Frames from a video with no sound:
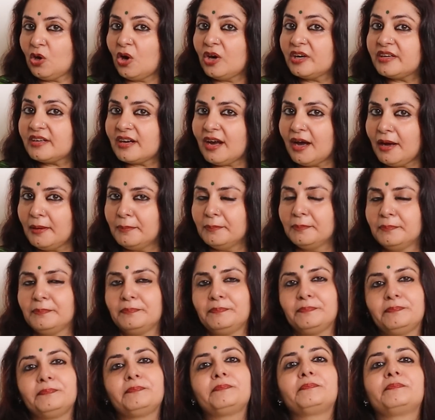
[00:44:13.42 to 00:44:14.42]
Lord Ram.
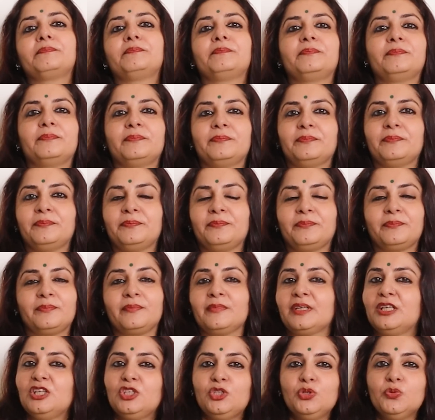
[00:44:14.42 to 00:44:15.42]

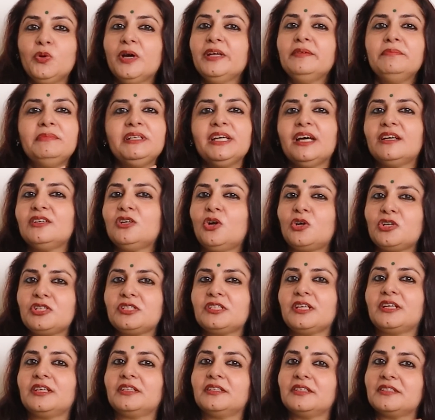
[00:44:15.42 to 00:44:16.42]
You and me are
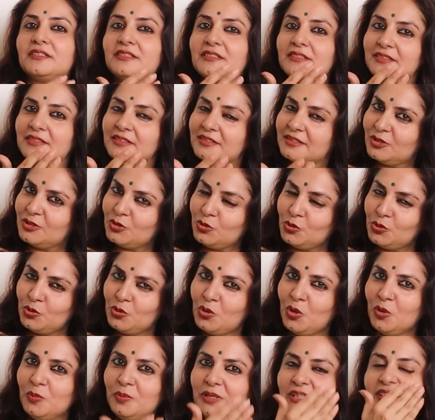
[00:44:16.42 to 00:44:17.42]
not saying this.
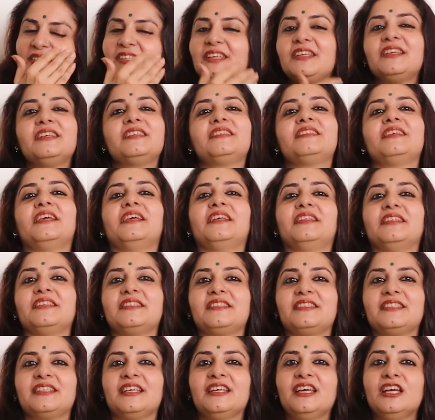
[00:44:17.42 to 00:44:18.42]
Guru Gobind Singh is saying
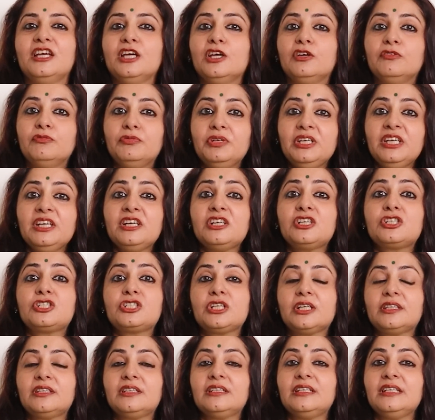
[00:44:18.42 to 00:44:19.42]
this. We
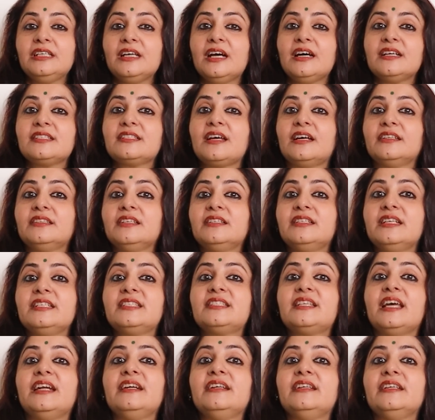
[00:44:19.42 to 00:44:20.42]
Kshatriyas are the
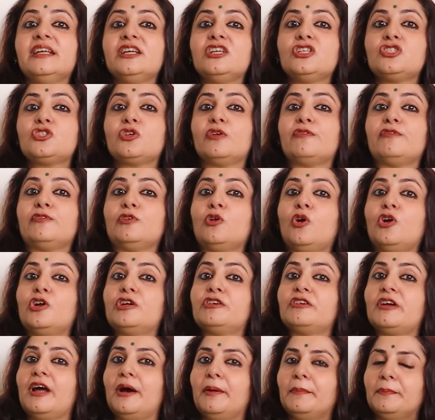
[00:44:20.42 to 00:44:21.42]
descendants of
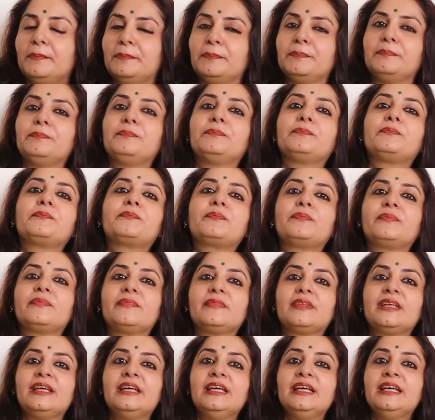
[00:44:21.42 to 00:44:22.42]
Lord Ram.
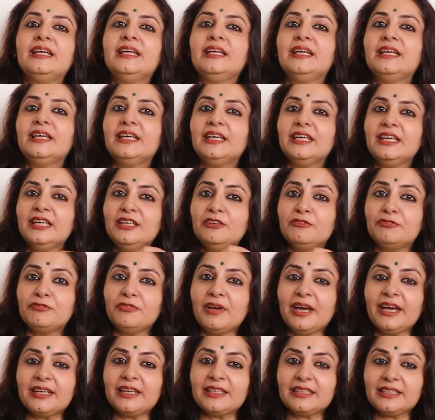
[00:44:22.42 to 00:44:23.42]
In
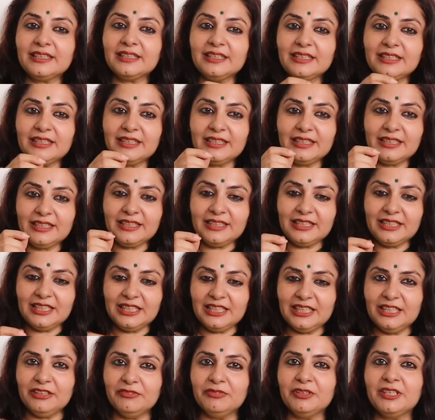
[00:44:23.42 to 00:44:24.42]
fact,
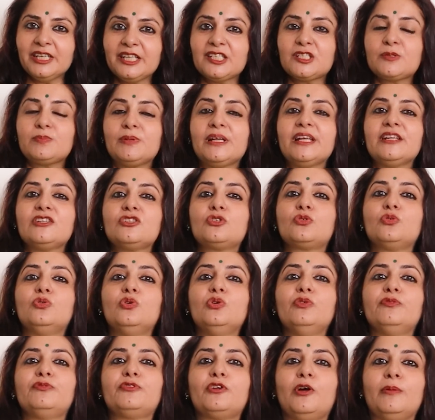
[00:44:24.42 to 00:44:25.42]
he even explains
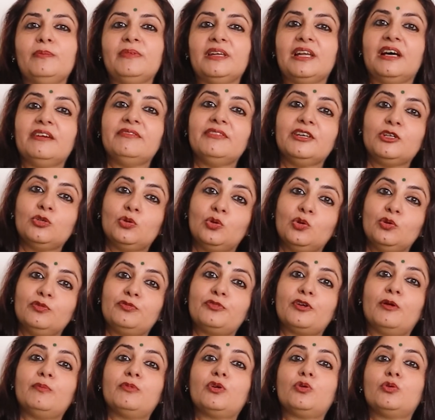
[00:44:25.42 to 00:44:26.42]
who from love and who
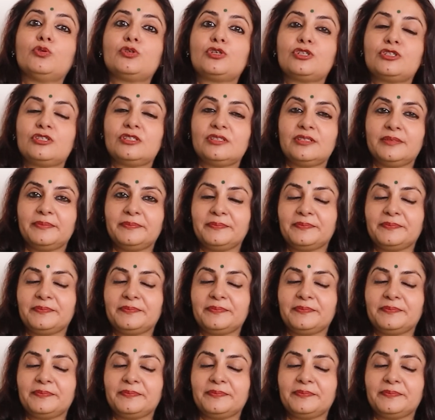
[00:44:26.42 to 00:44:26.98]
from Kush.